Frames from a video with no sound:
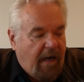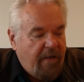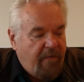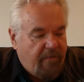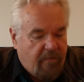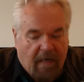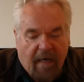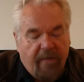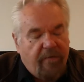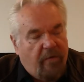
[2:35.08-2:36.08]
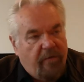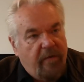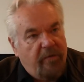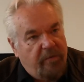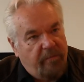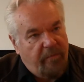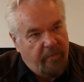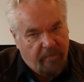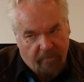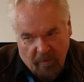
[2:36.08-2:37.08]
I thought
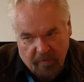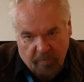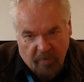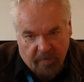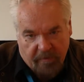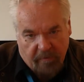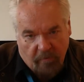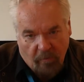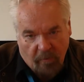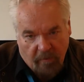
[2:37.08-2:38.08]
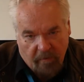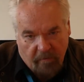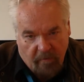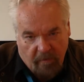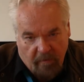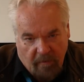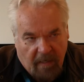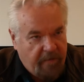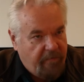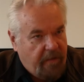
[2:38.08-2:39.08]
those books were
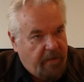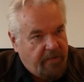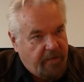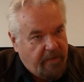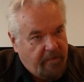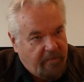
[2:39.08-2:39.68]
high fantasy.